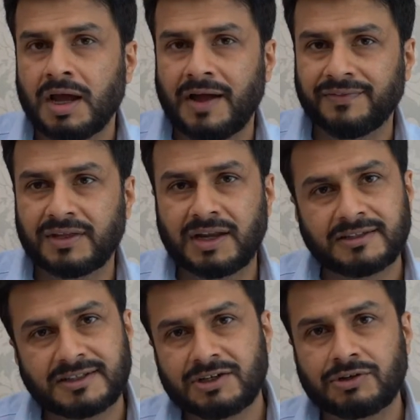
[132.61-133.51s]
And then
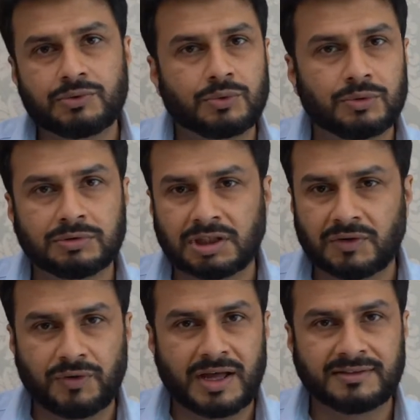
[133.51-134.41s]
as I grew
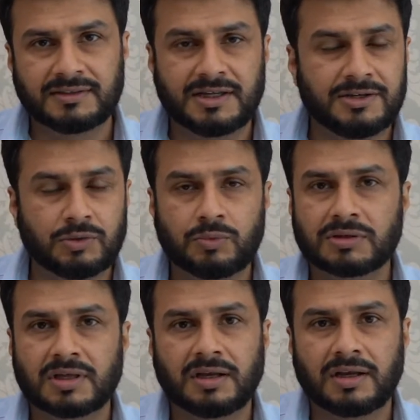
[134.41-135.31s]
older, entered into
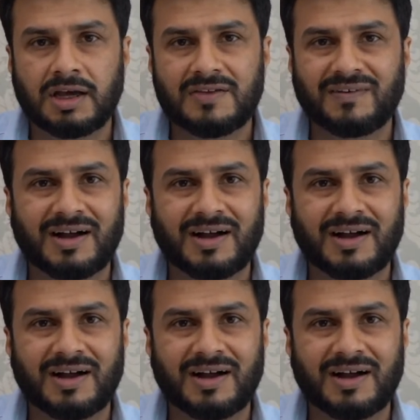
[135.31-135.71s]
working life,